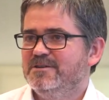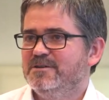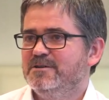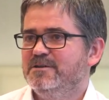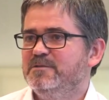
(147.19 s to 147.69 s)

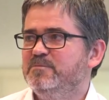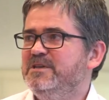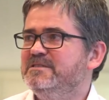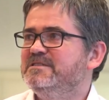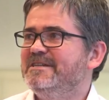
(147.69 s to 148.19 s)
Uh, it
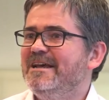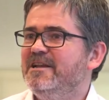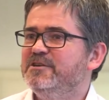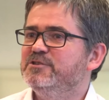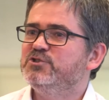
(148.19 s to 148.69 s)
means
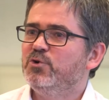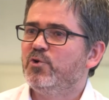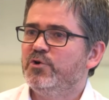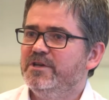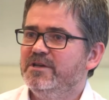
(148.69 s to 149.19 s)
telling a
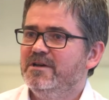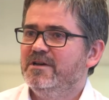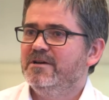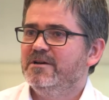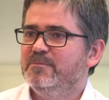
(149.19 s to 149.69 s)
story
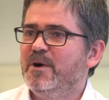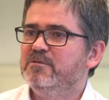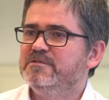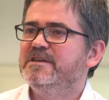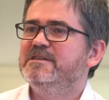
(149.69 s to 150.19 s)

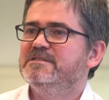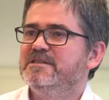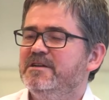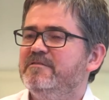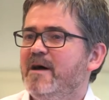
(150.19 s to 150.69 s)
about things
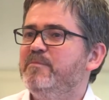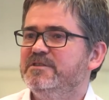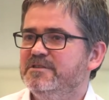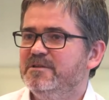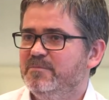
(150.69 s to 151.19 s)
that have
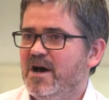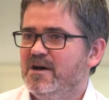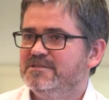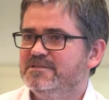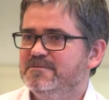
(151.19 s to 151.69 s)
happened in the
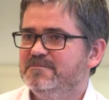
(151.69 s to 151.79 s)
past.